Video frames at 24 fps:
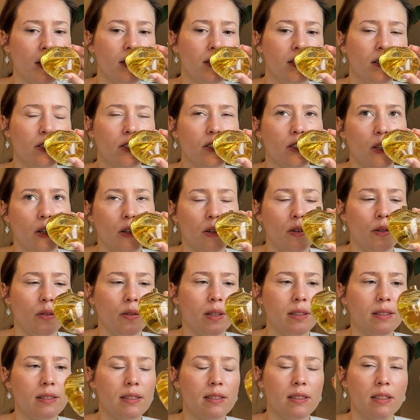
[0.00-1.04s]
So
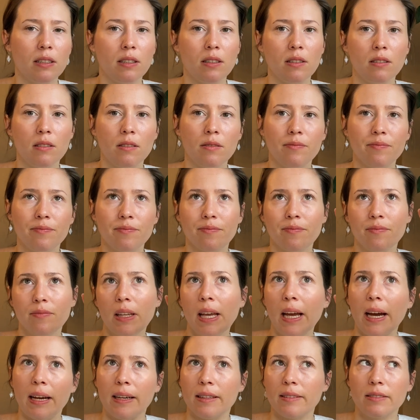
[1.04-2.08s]
it's still,
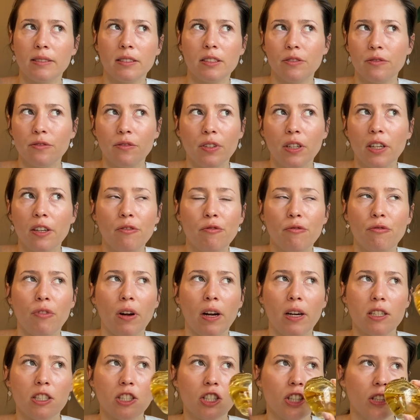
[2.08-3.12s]
yeah, it's very
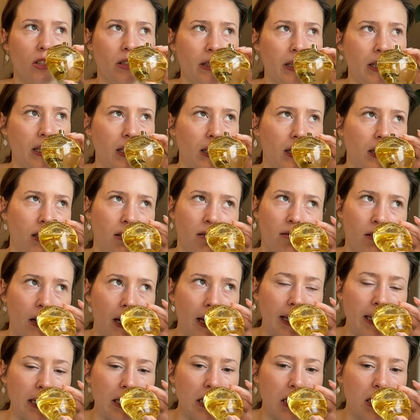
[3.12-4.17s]
fresh, clean,
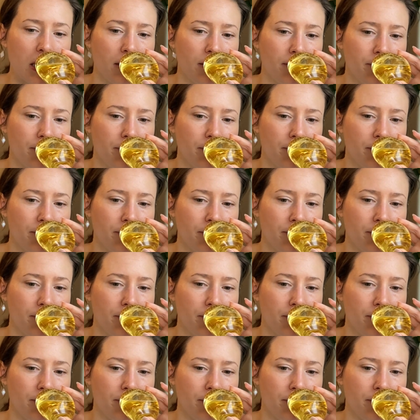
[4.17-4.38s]
light.